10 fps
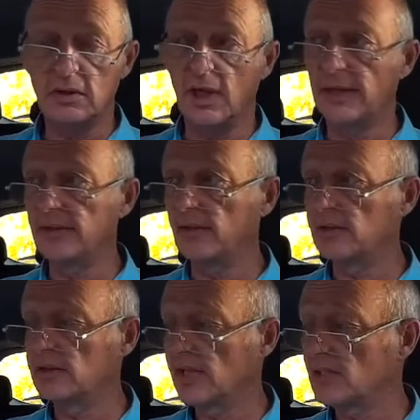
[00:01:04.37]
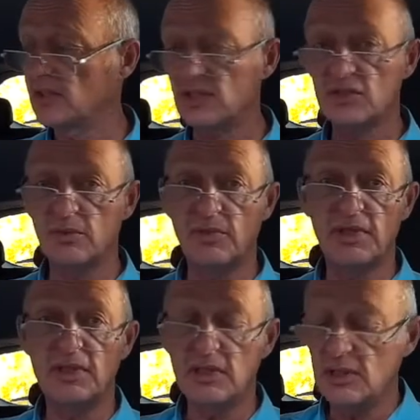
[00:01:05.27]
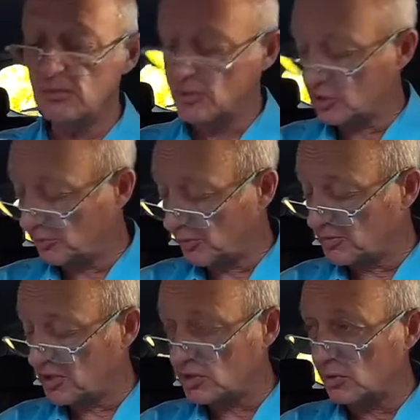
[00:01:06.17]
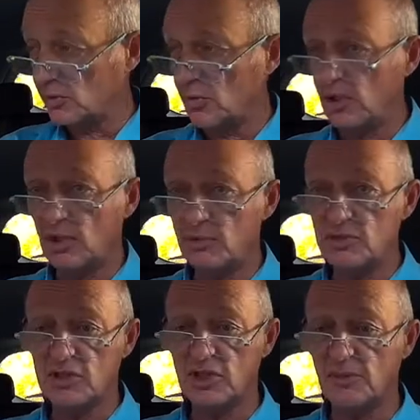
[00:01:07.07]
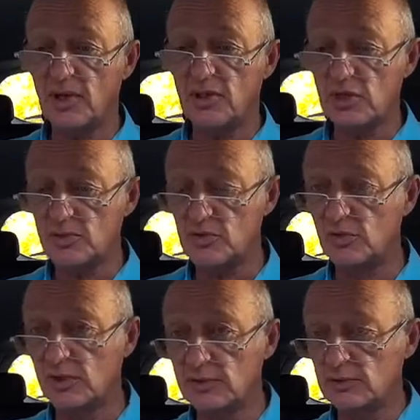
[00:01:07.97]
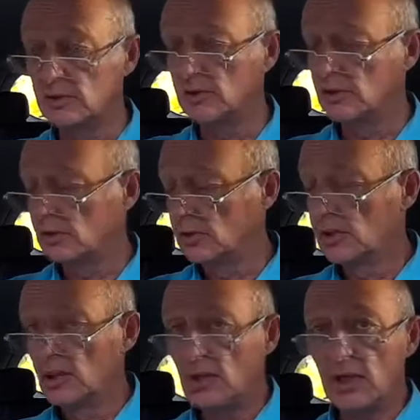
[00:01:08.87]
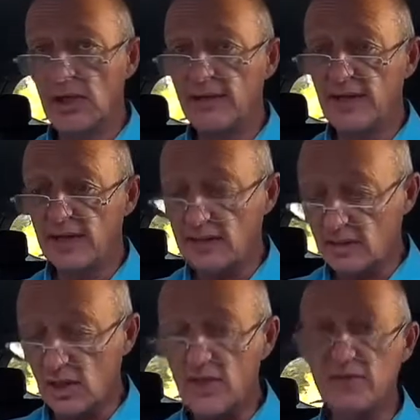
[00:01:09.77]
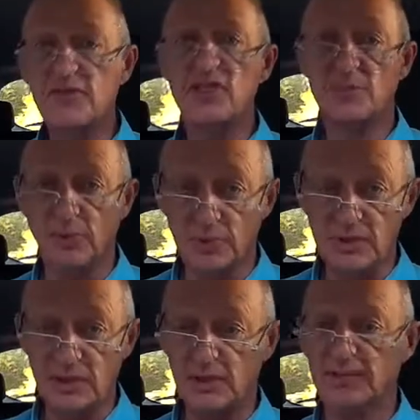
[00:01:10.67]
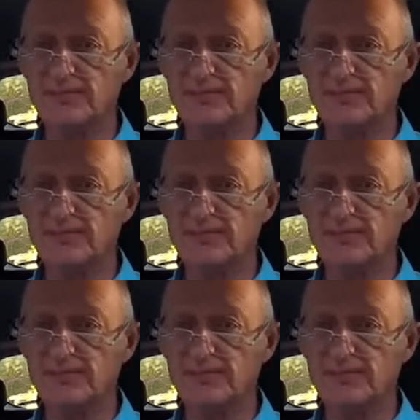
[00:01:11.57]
and I guess that somebody must have bumped into it while I was parked up somewhere, and that is kind of disappointing.